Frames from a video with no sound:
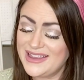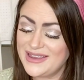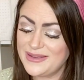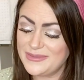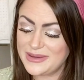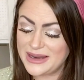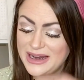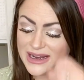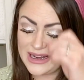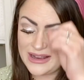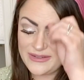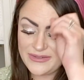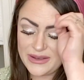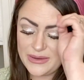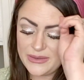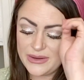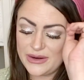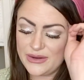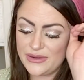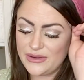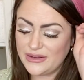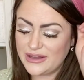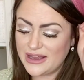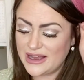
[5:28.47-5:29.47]
But I definitely want
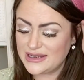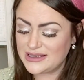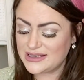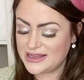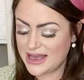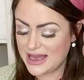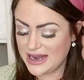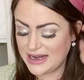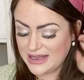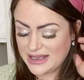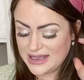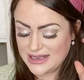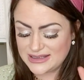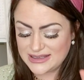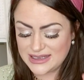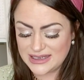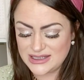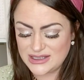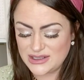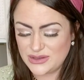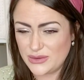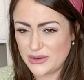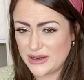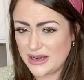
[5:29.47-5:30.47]
to hold on to that in case I
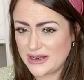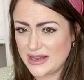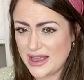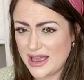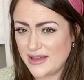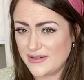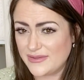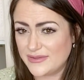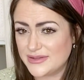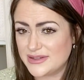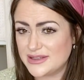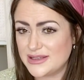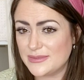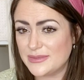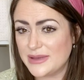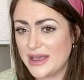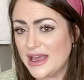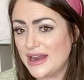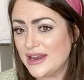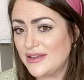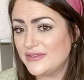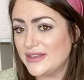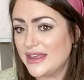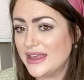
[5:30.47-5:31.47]
do want to have some
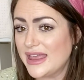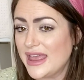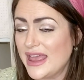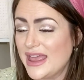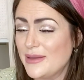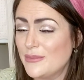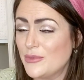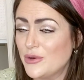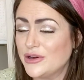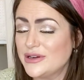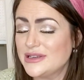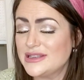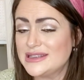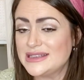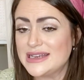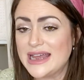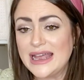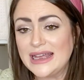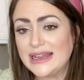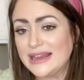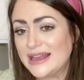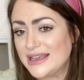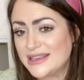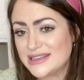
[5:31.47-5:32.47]
kind of like a more
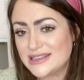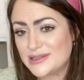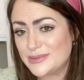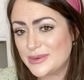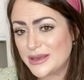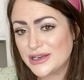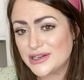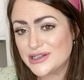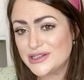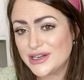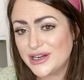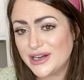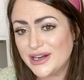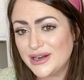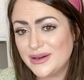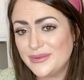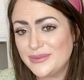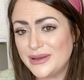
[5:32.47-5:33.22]
stylized picture,